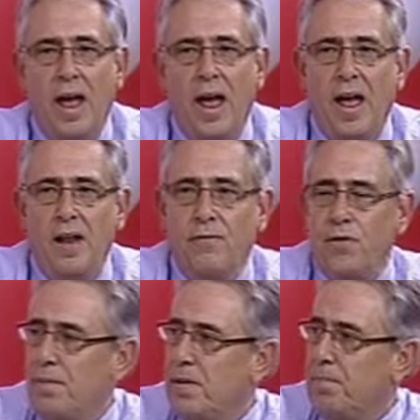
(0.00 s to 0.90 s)
And
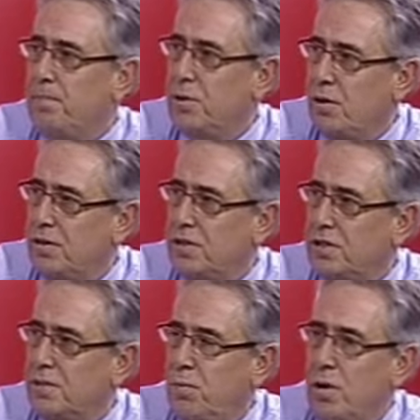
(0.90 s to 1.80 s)
from the
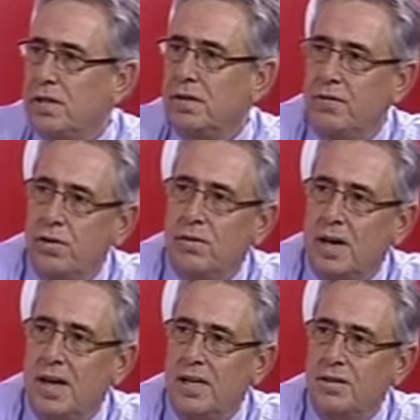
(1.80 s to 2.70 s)
purist's point of view,
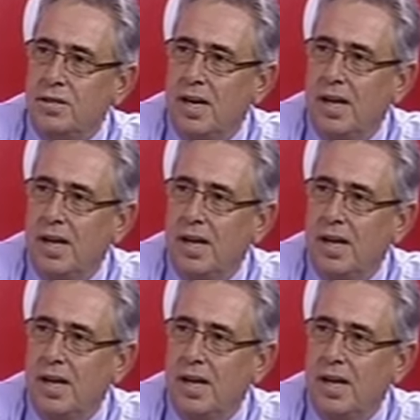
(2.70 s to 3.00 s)
guys,